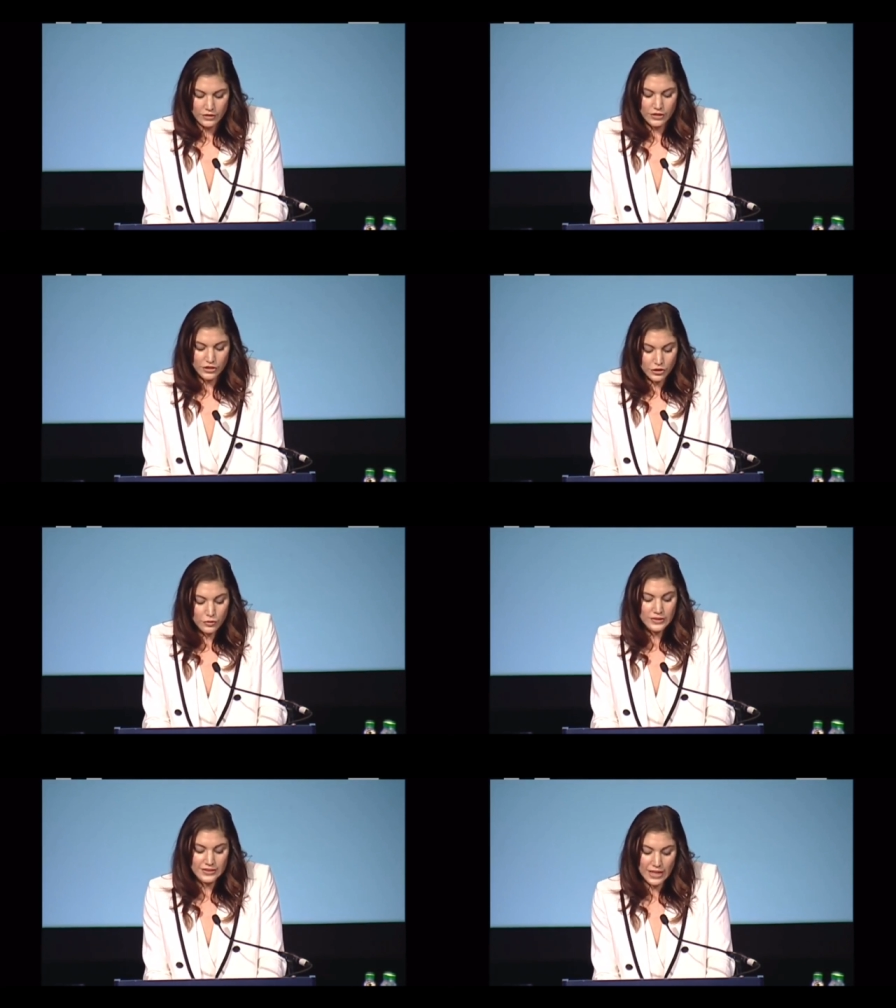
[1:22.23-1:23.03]
The
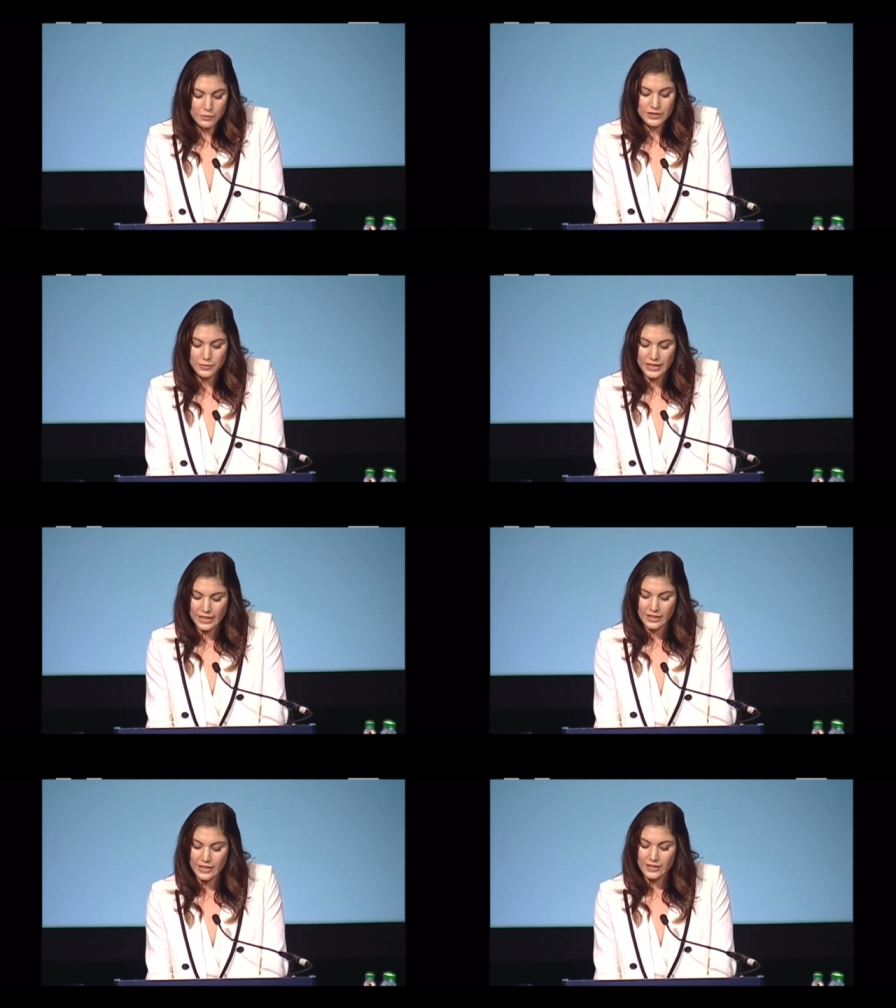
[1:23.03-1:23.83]
two establishment
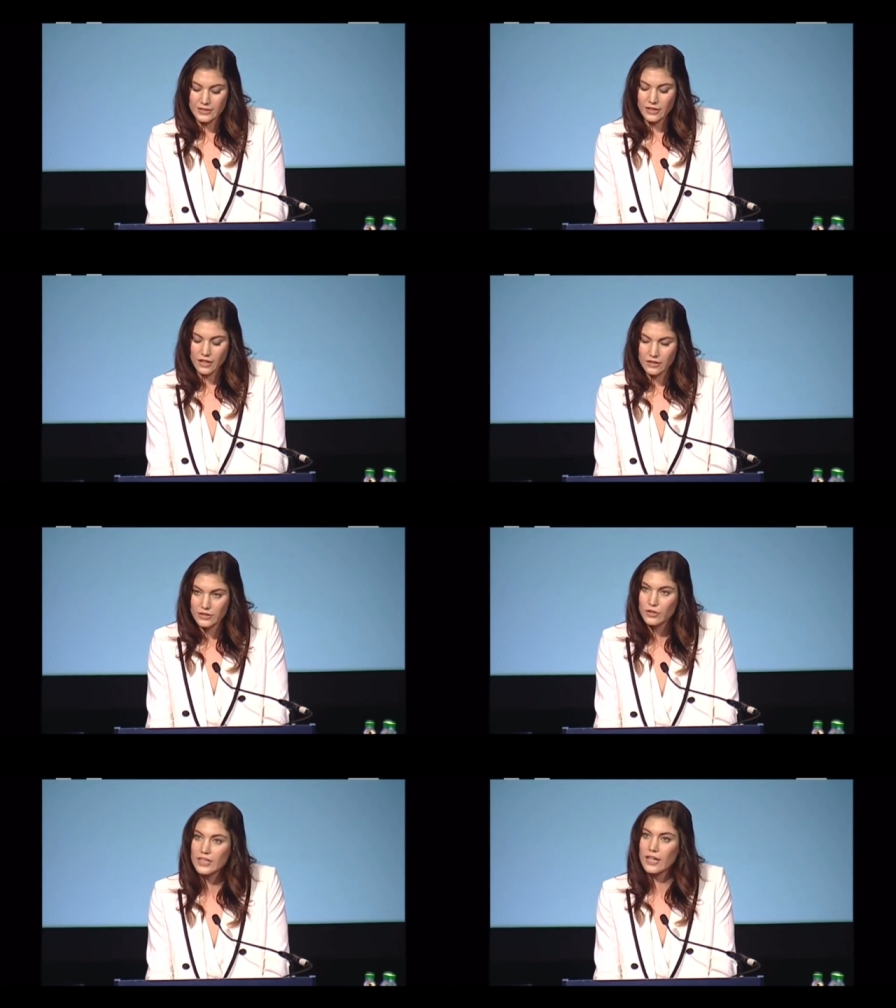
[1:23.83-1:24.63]
candidates,
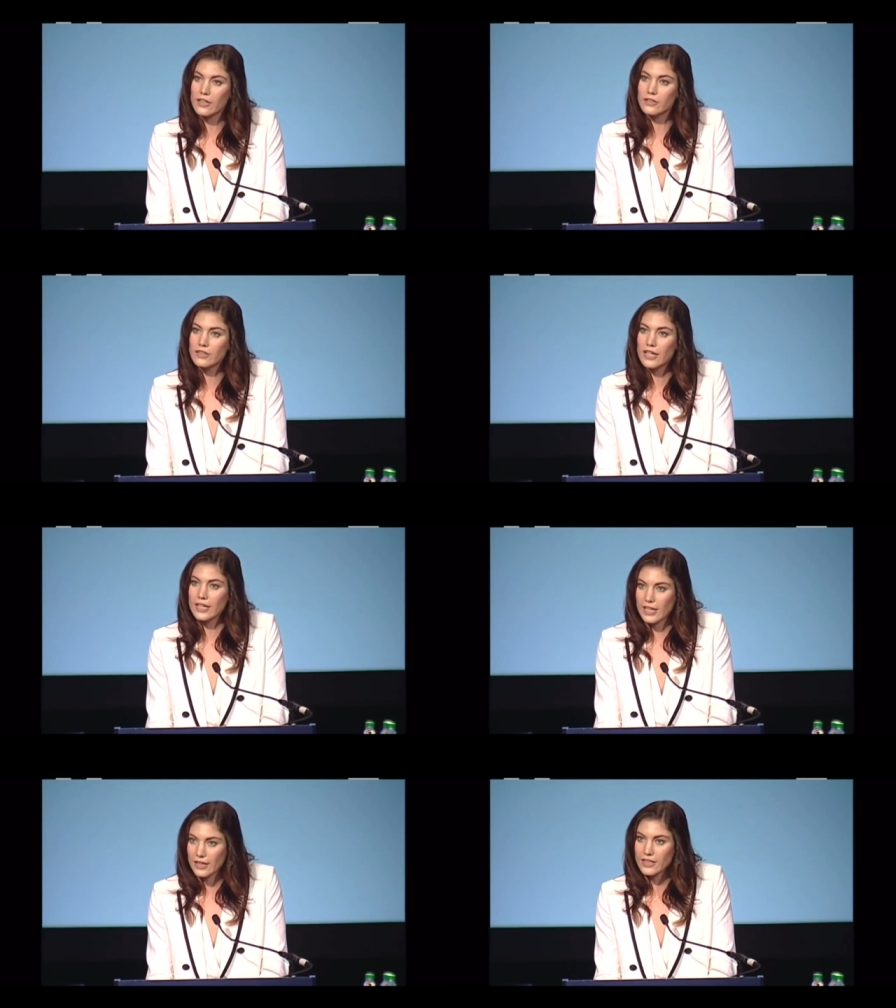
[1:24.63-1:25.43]
Carlos Cordero
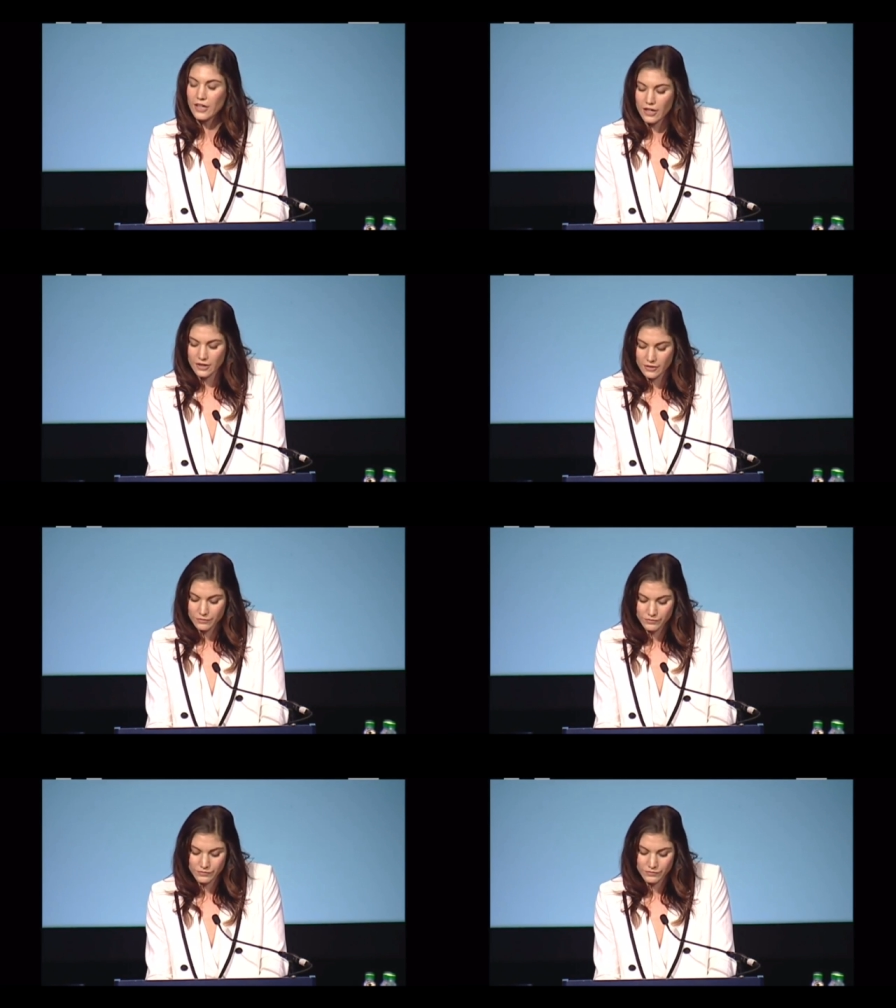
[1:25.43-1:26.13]
and Kathy Carter,